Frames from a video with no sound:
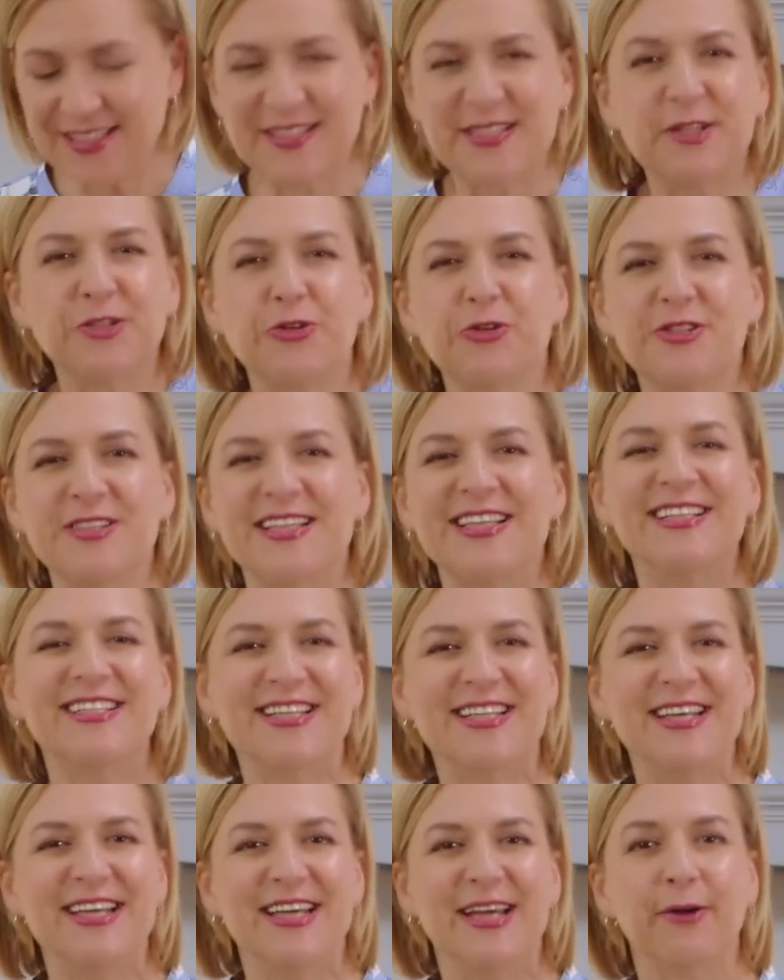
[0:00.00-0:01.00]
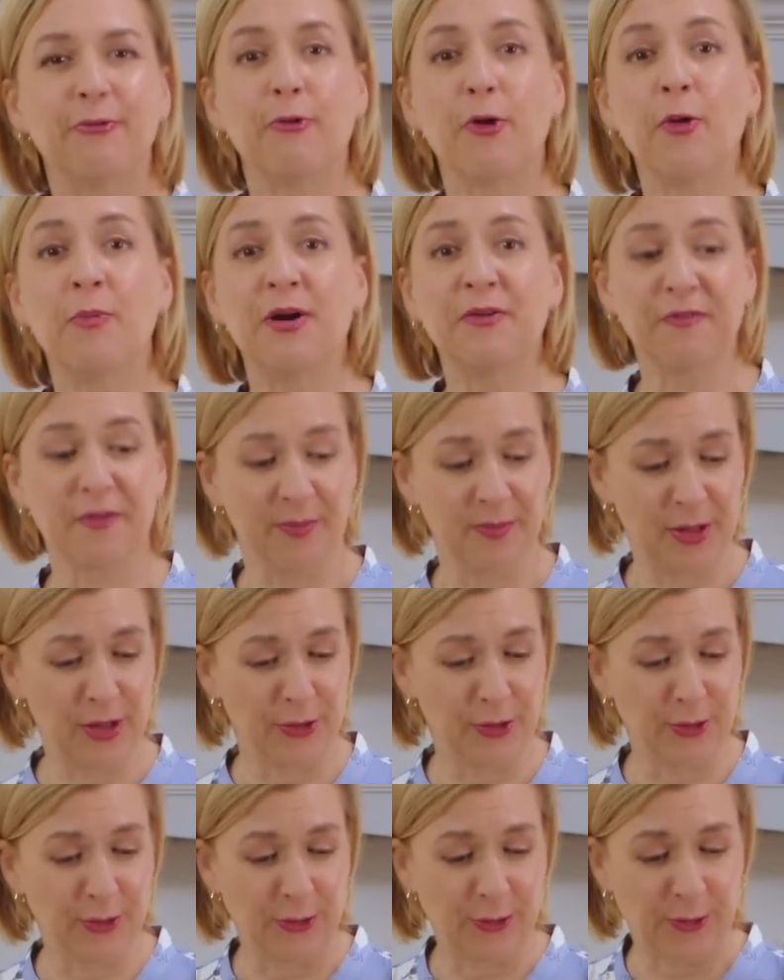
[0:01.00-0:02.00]
citrusy tea aroma from the
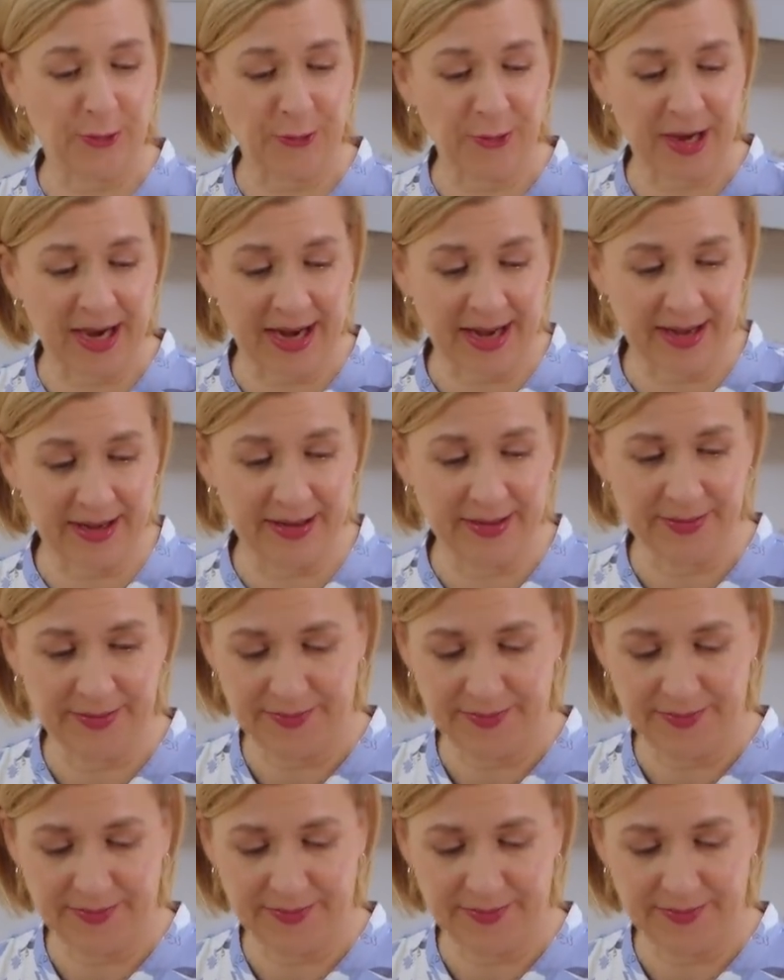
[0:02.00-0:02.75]
Earl Grey.